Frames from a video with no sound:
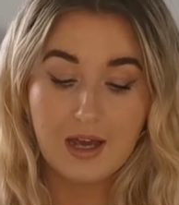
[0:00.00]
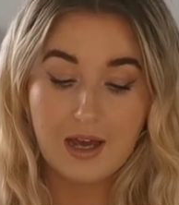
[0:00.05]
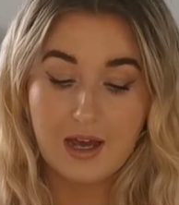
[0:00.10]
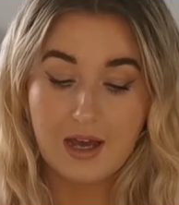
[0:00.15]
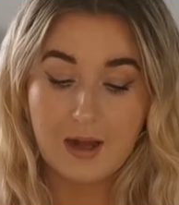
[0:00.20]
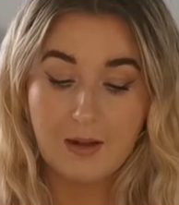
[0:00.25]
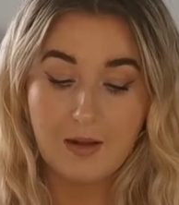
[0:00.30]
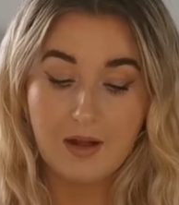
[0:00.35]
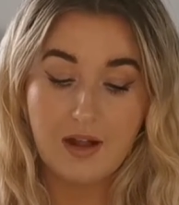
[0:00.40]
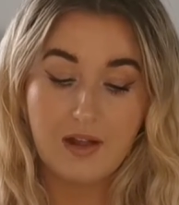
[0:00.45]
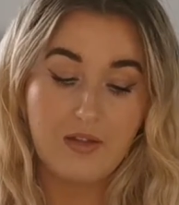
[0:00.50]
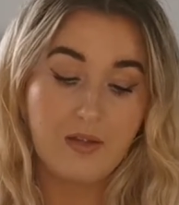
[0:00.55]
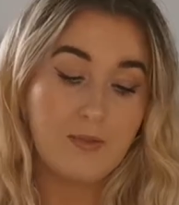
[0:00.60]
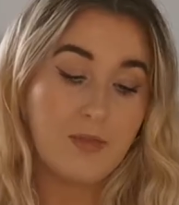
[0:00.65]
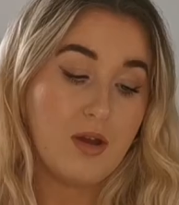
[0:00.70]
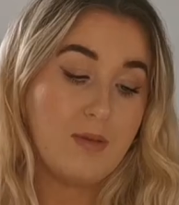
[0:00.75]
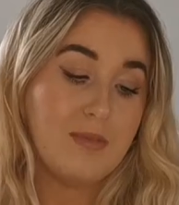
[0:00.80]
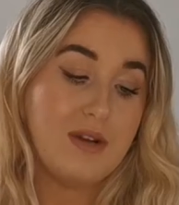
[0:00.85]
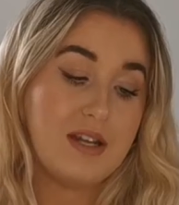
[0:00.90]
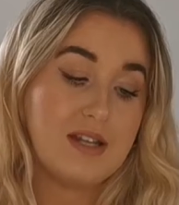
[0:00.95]
At the
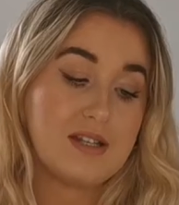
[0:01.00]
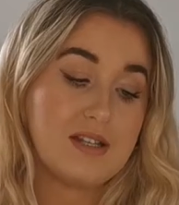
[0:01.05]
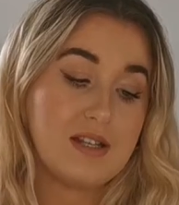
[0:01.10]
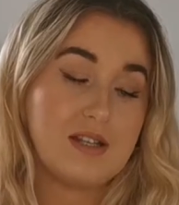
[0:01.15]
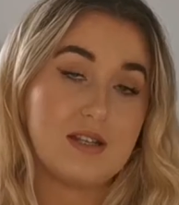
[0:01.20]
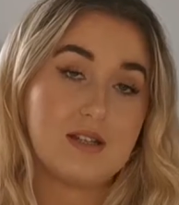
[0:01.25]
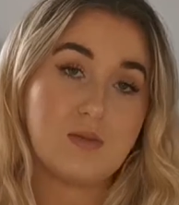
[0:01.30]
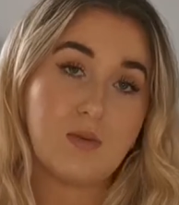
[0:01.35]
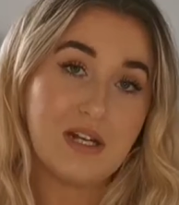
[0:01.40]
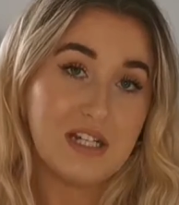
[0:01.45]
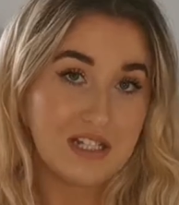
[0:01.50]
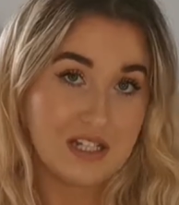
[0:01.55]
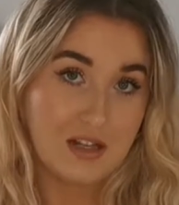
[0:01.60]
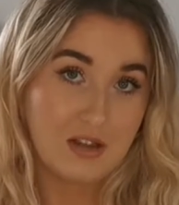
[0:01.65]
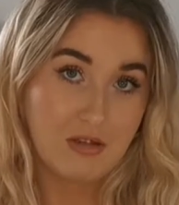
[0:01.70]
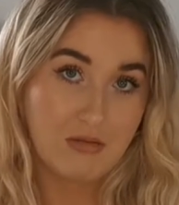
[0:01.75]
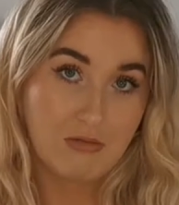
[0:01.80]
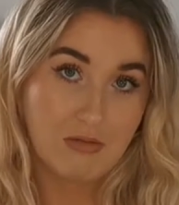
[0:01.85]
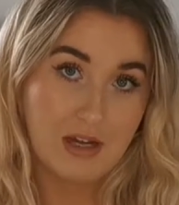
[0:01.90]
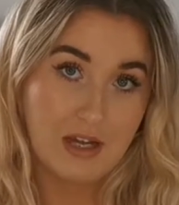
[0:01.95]
moment it says it's
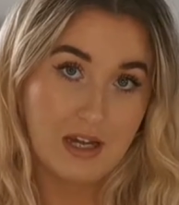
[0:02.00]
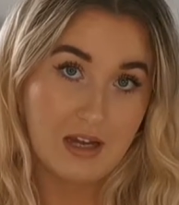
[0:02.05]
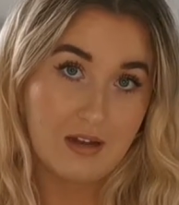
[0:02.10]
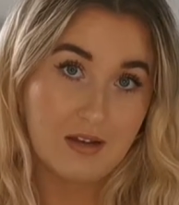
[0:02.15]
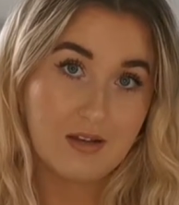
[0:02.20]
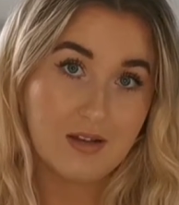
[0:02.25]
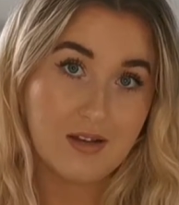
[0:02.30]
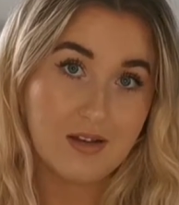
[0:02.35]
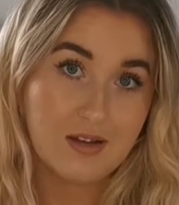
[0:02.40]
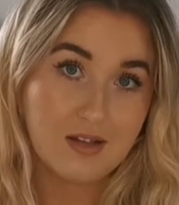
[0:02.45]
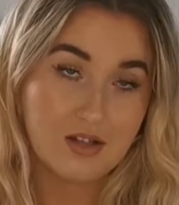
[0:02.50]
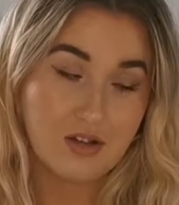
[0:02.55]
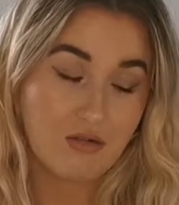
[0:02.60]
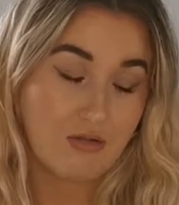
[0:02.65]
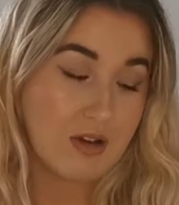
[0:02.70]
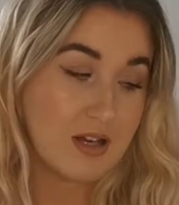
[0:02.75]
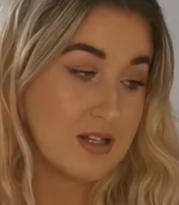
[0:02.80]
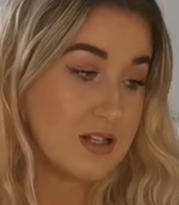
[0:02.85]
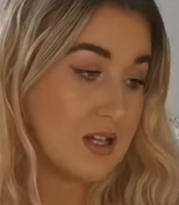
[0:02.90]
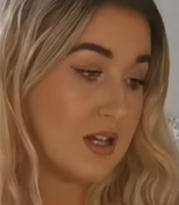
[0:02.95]
23
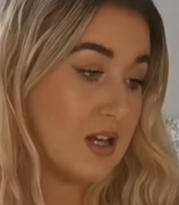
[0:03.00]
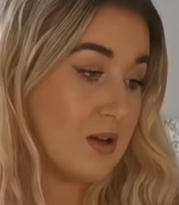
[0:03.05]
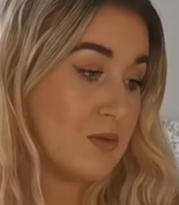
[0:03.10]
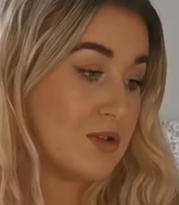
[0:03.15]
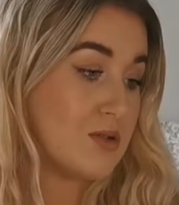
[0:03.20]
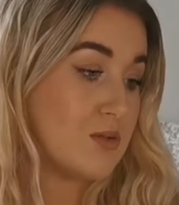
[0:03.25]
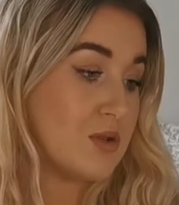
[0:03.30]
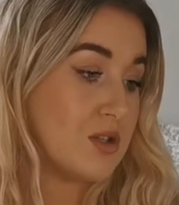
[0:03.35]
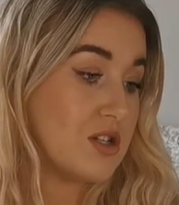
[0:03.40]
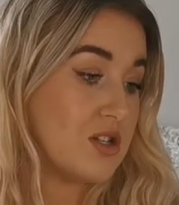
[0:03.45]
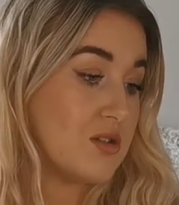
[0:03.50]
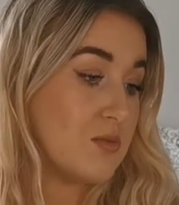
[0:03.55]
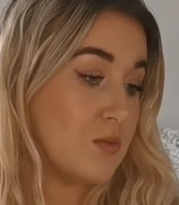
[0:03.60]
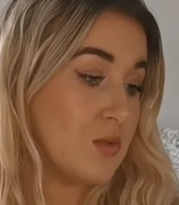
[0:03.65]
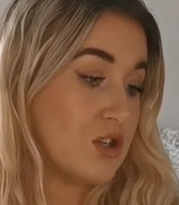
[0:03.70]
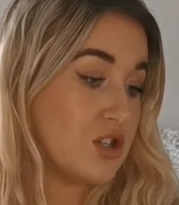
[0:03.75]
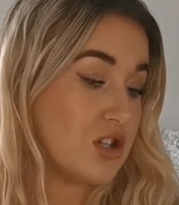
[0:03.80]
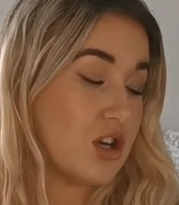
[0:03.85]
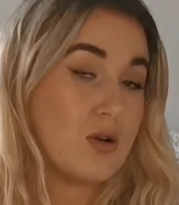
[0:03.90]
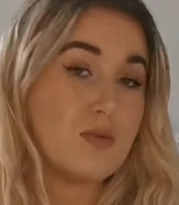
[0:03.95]
degrees in here,
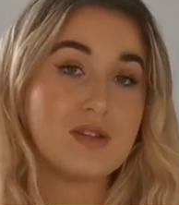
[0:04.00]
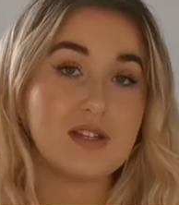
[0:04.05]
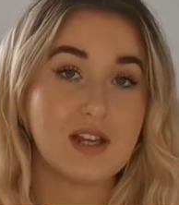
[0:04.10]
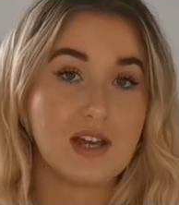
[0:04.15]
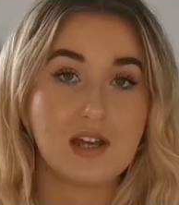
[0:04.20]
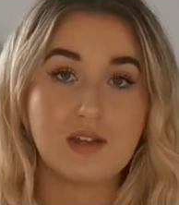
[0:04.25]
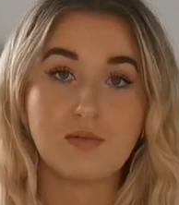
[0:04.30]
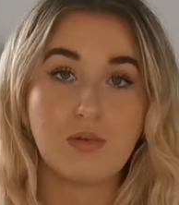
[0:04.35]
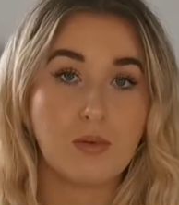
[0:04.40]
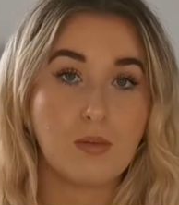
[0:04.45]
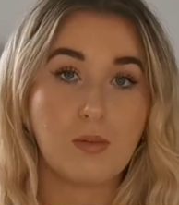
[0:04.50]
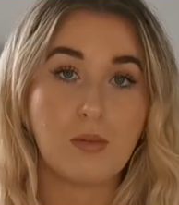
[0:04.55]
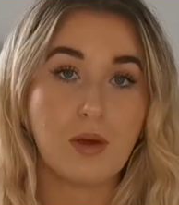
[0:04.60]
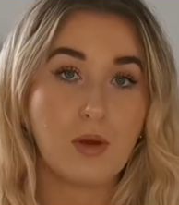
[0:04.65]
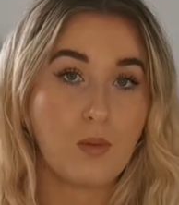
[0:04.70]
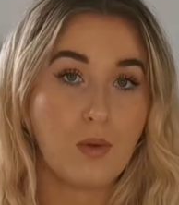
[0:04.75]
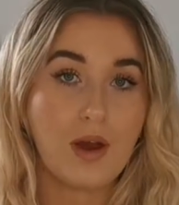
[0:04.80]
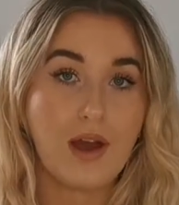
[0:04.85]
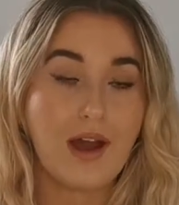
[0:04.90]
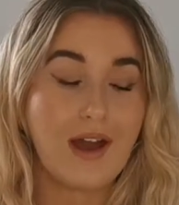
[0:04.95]
which I would say is probably
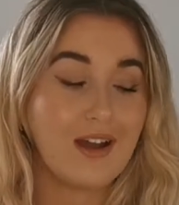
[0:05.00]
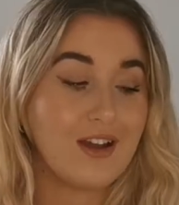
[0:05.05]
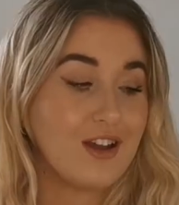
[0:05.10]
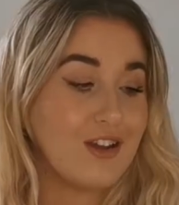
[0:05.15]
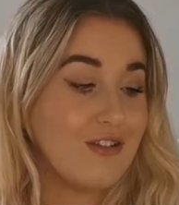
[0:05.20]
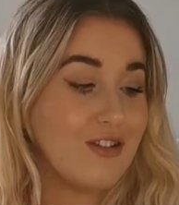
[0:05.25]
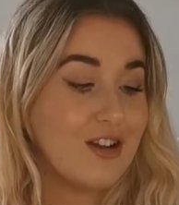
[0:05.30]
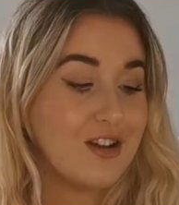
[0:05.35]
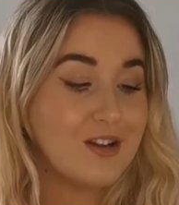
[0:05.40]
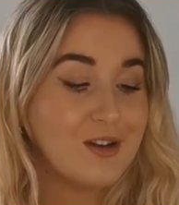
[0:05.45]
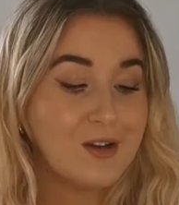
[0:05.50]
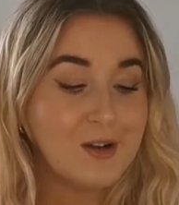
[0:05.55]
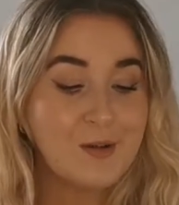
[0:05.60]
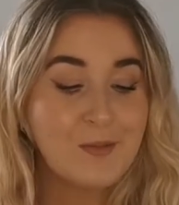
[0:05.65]
quite accurate.